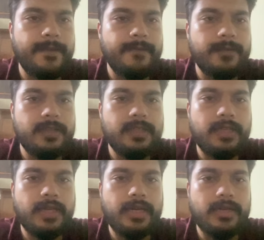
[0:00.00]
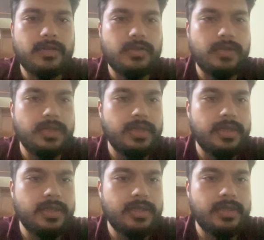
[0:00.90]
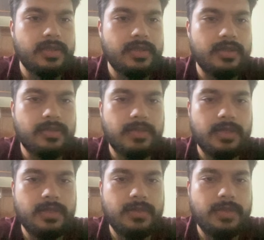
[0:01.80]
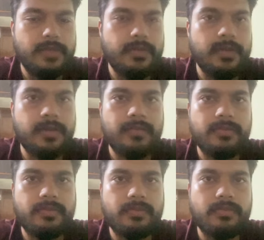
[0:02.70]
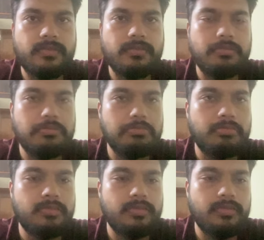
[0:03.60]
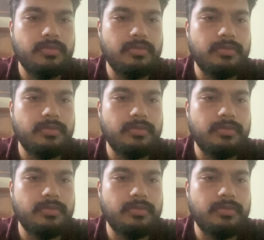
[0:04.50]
If listener address twice, I think behavior. Hmm.